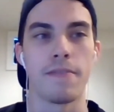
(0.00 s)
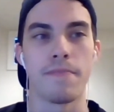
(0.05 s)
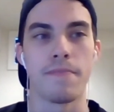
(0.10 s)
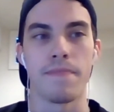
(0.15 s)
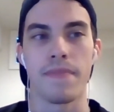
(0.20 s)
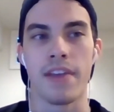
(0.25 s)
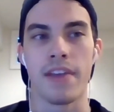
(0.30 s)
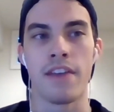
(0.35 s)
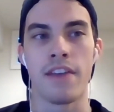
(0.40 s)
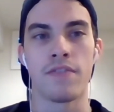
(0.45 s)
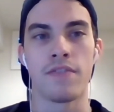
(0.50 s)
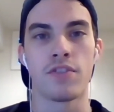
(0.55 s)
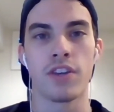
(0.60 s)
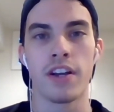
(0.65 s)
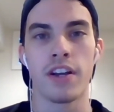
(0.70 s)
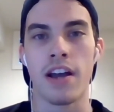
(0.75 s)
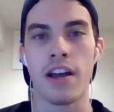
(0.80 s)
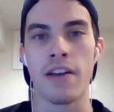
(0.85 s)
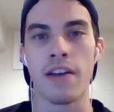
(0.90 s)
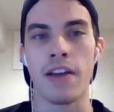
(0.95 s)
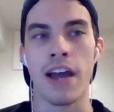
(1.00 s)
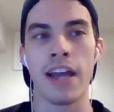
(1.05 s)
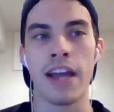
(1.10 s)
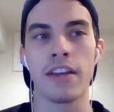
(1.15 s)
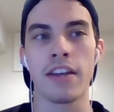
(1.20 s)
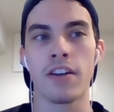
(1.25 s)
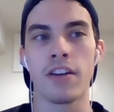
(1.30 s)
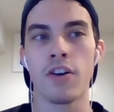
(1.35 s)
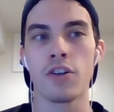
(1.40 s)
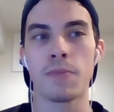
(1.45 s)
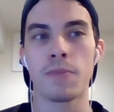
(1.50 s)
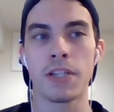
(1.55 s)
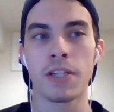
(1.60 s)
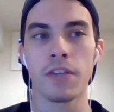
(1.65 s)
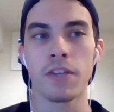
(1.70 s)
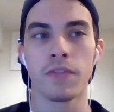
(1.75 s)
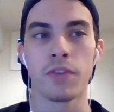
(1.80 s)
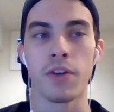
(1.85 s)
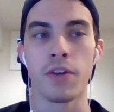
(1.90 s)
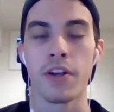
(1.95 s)
I've tried. I can coach
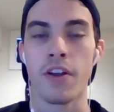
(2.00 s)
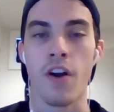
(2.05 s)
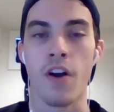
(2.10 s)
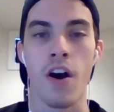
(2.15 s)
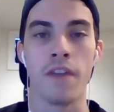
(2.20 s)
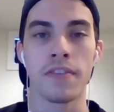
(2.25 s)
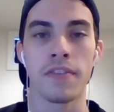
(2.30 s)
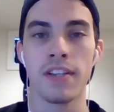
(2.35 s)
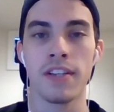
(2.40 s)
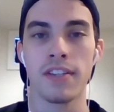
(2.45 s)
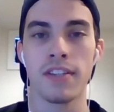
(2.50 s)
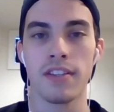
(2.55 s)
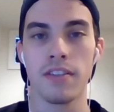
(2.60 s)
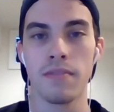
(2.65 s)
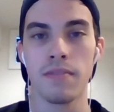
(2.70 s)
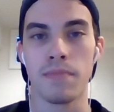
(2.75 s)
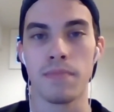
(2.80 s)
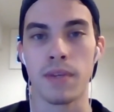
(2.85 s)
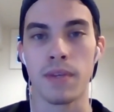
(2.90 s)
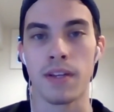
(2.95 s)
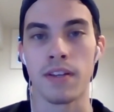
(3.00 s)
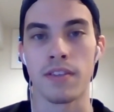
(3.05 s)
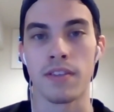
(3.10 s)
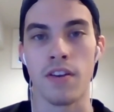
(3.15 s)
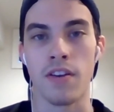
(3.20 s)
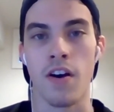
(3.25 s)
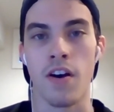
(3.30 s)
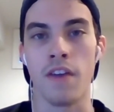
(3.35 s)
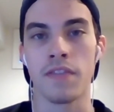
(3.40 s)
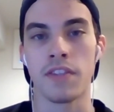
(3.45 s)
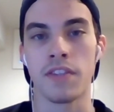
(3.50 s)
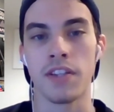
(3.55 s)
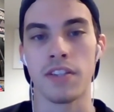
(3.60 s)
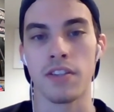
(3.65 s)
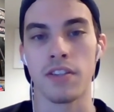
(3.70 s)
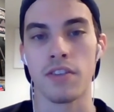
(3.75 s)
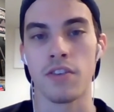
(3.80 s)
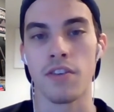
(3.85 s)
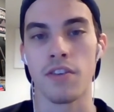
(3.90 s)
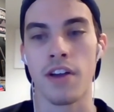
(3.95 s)
myself during an off season, because in off
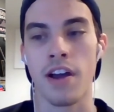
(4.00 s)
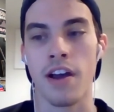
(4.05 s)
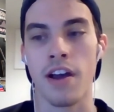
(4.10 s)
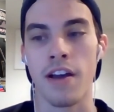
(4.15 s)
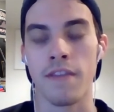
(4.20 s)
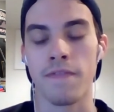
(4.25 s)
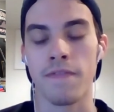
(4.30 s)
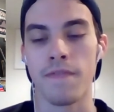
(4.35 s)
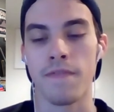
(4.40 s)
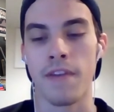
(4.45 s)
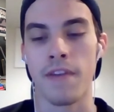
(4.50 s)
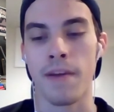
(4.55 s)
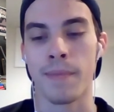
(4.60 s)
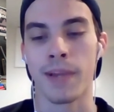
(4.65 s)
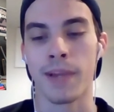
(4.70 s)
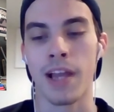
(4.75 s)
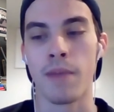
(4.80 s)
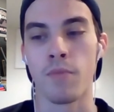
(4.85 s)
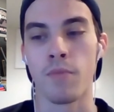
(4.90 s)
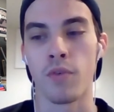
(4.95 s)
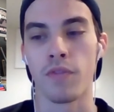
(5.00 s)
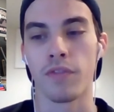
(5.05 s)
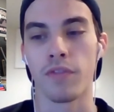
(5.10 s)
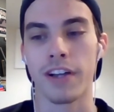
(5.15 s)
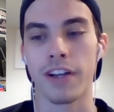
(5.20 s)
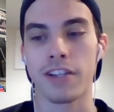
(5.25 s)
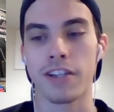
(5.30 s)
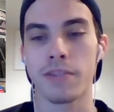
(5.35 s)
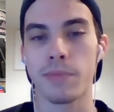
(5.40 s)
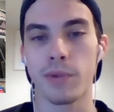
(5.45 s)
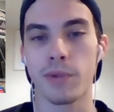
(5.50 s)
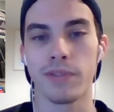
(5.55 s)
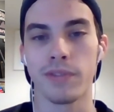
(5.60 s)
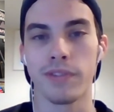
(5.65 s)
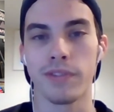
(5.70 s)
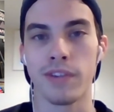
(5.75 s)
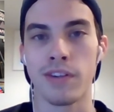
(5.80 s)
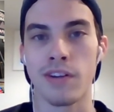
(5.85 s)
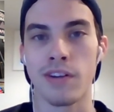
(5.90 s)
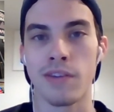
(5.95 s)
season I'm a lot more flexible.
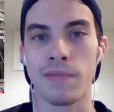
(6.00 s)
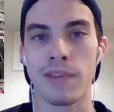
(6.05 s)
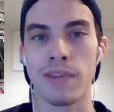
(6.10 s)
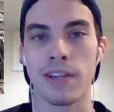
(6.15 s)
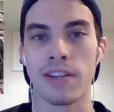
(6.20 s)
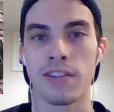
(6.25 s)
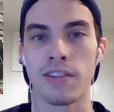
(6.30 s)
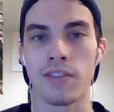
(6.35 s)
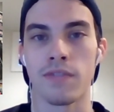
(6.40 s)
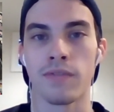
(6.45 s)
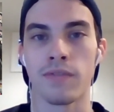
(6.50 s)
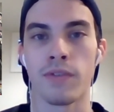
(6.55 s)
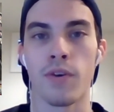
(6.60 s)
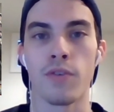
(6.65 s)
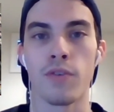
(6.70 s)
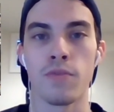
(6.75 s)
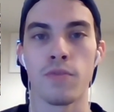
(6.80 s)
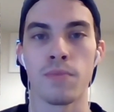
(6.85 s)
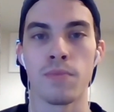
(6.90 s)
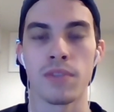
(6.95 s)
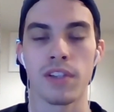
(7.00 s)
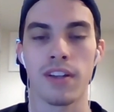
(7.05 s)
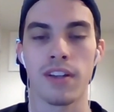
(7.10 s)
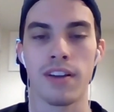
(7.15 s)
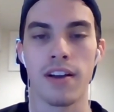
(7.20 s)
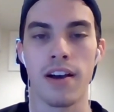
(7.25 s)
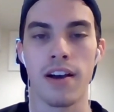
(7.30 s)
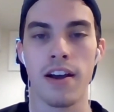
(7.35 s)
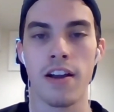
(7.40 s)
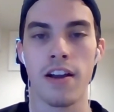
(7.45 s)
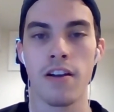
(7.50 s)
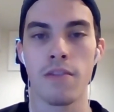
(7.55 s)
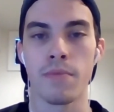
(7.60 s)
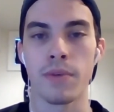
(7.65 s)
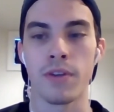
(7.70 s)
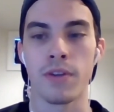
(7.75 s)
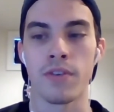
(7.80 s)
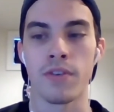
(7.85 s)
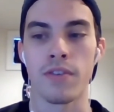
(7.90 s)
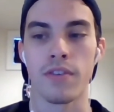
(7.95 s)
You know what I mean? Because your volume is a lot higher,
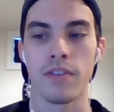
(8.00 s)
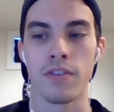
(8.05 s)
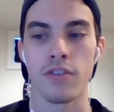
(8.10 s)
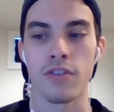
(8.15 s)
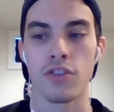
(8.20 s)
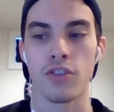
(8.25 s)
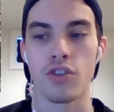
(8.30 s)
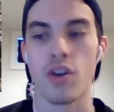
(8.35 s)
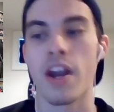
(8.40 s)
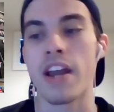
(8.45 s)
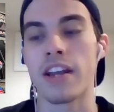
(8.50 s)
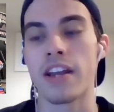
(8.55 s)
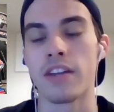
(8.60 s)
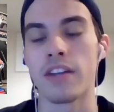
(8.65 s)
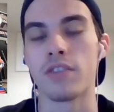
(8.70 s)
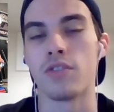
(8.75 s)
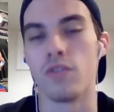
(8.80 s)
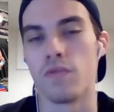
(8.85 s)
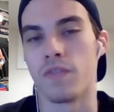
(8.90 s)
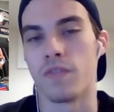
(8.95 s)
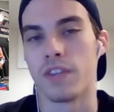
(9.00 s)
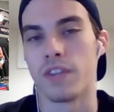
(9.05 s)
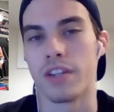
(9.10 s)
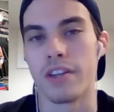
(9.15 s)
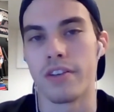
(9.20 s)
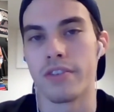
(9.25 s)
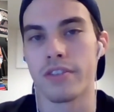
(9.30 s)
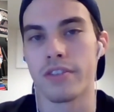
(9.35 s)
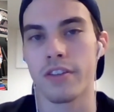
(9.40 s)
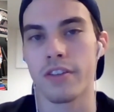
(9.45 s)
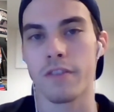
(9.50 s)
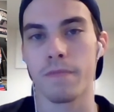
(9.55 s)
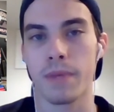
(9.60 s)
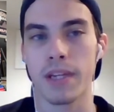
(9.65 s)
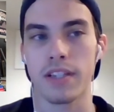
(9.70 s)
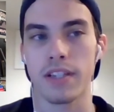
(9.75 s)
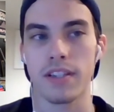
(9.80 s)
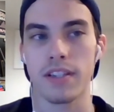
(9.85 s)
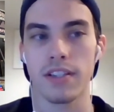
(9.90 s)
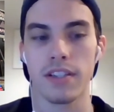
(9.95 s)
but you're training to fatigue yourself
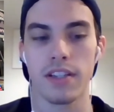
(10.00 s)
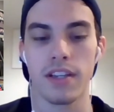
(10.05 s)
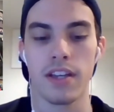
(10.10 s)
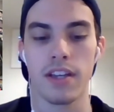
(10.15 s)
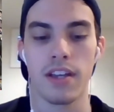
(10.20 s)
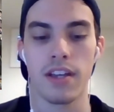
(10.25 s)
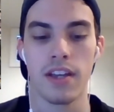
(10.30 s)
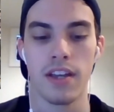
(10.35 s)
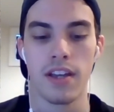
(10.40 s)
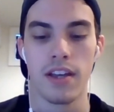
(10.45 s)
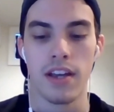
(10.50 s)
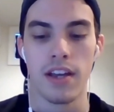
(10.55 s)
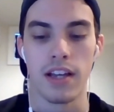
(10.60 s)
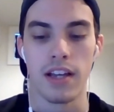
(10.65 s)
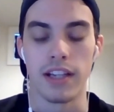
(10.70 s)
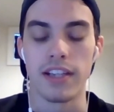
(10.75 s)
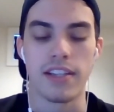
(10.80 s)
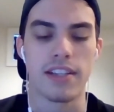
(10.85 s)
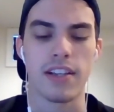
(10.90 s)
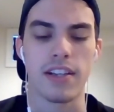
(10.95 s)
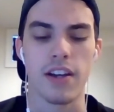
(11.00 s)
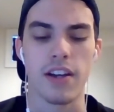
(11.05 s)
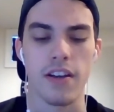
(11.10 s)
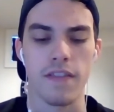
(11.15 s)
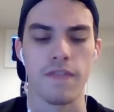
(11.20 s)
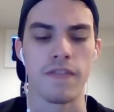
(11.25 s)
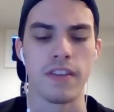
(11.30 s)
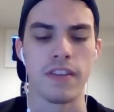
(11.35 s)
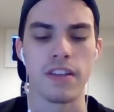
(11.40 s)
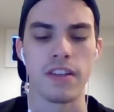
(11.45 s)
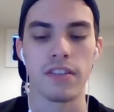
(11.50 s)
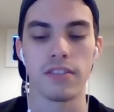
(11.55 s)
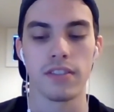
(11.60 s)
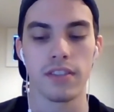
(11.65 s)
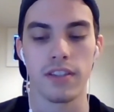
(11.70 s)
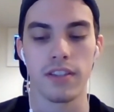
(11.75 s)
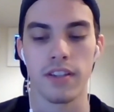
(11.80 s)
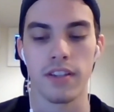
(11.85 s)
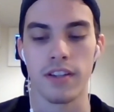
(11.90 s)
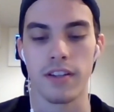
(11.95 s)
basically. At least it's how I feel.
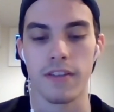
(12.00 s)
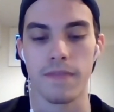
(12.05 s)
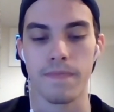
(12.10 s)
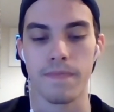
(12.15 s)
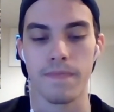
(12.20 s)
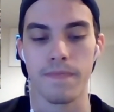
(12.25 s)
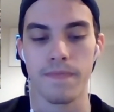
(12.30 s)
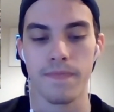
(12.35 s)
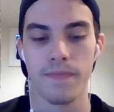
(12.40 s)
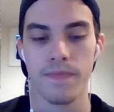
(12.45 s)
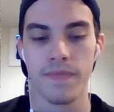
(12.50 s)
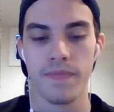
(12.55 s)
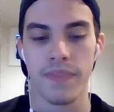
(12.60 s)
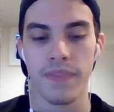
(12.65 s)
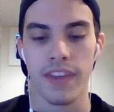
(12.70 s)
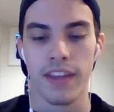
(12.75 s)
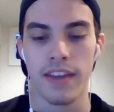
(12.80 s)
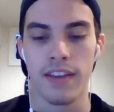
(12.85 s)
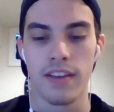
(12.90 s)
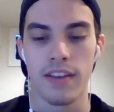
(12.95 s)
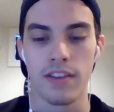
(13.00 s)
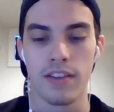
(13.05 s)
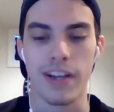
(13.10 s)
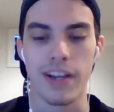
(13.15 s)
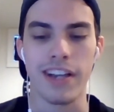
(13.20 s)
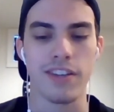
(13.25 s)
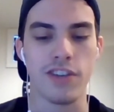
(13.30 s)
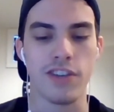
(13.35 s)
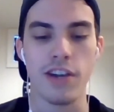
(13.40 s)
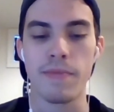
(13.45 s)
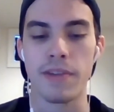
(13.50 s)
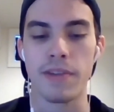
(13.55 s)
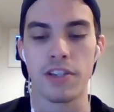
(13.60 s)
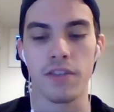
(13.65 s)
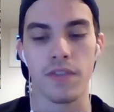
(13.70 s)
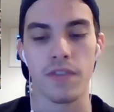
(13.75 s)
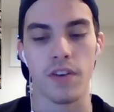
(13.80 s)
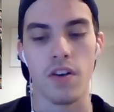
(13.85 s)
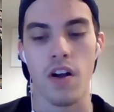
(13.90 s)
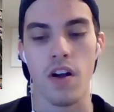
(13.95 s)
So I can train
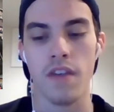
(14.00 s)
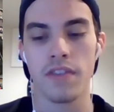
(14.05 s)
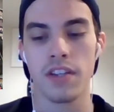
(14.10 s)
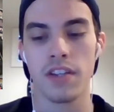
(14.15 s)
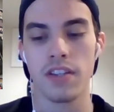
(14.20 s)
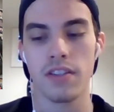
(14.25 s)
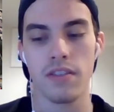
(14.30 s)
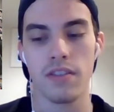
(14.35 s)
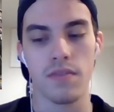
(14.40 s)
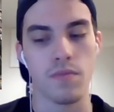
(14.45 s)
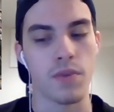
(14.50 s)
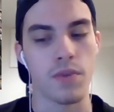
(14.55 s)
myself in an off season.